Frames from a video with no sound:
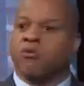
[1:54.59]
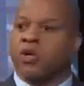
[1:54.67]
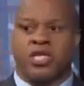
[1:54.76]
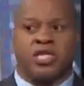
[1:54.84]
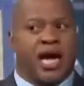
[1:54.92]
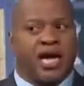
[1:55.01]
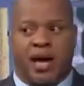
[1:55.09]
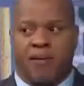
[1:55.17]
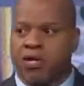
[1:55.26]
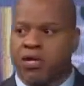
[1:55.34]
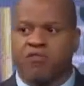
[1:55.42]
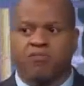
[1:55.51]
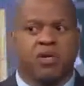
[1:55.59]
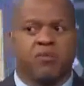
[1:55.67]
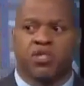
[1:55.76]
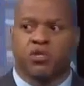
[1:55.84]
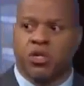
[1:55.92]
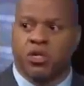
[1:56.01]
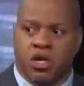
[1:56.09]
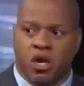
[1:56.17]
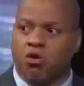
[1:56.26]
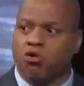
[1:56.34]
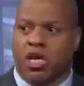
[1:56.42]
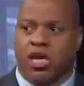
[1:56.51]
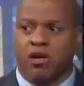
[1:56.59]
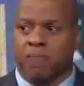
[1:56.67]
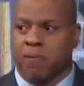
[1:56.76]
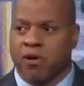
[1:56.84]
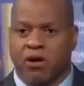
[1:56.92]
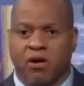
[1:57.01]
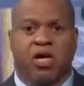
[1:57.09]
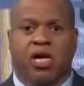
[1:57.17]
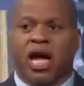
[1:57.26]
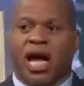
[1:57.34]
what the dynamic could have been between a coach and a player.